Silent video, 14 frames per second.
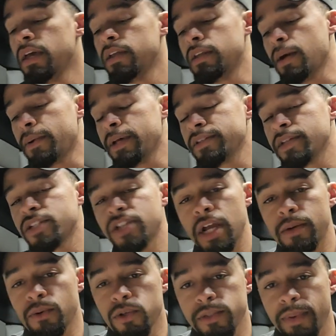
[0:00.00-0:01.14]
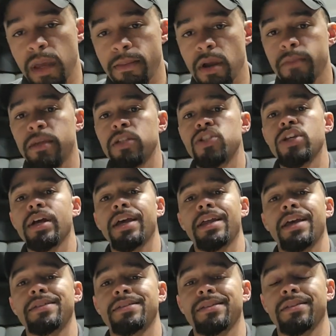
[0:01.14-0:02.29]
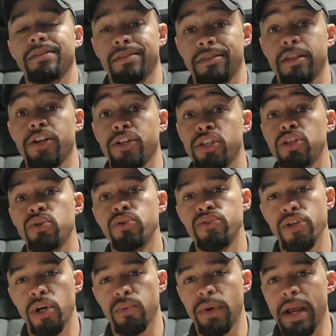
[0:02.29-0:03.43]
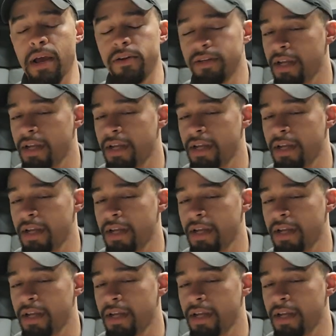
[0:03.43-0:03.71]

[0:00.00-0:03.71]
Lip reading: Now, when I say giant rolls of paper, I mean giant as in they're huge around.